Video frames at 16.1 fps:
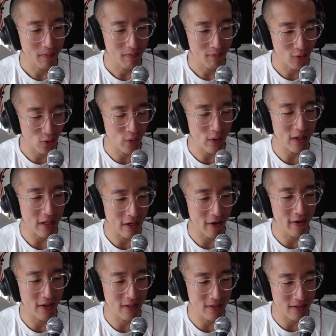doing the
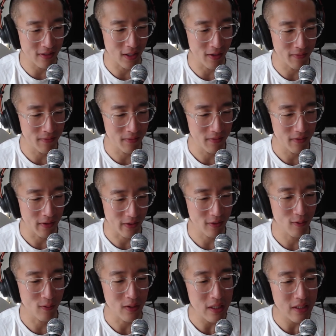art itself. Like,
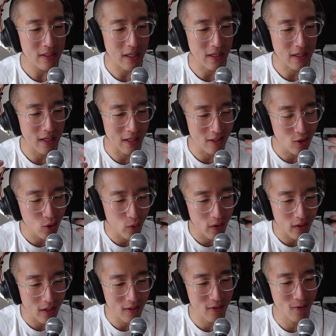so he's like
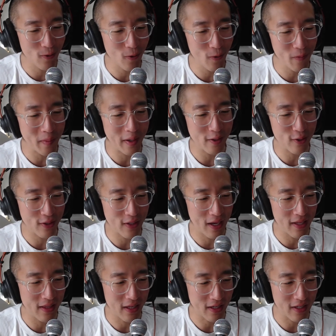enjoying it so much
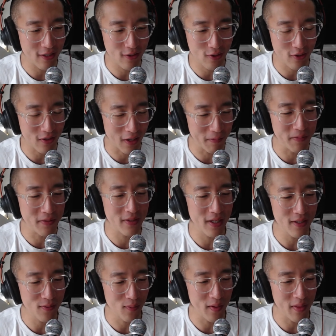that like he's just
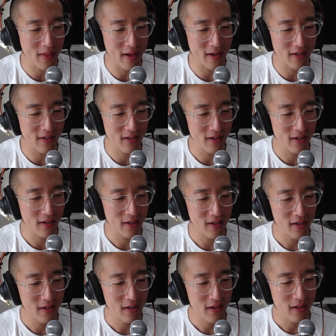obsessed with it,
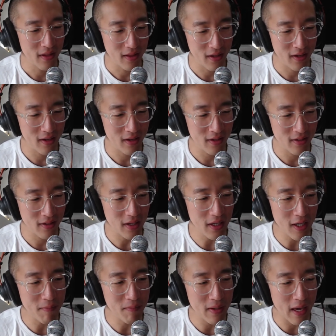then he
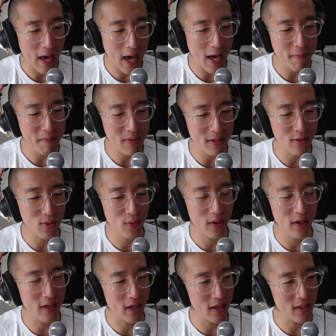can be happy
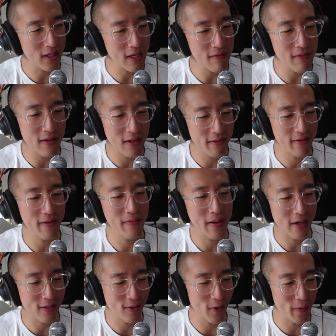doing it even if he
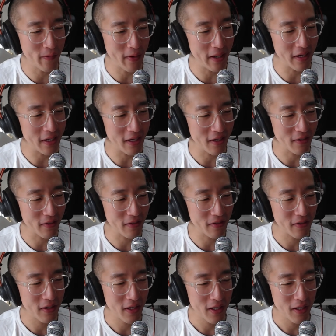makes no money.
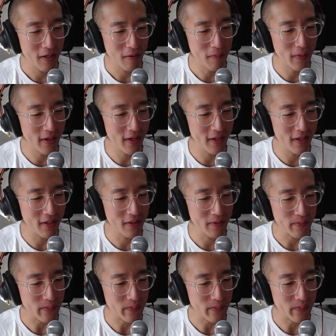But